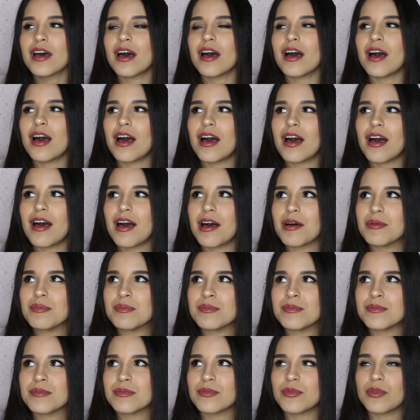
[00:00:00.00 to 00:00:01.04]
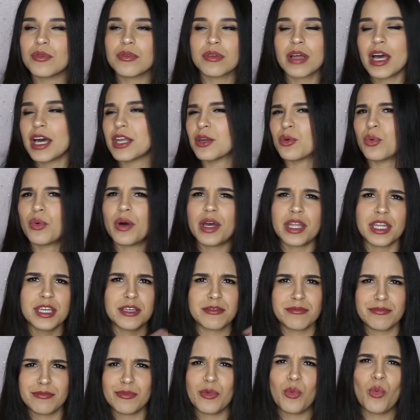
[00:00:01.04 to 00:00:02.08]
Kind of
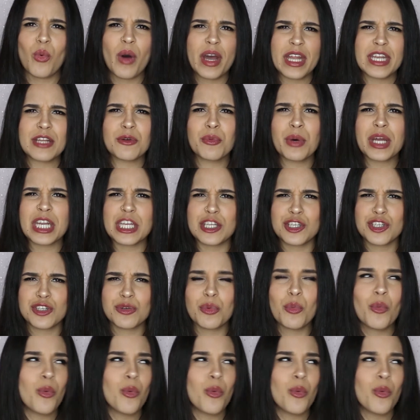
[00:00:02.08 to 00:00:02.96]
whitish.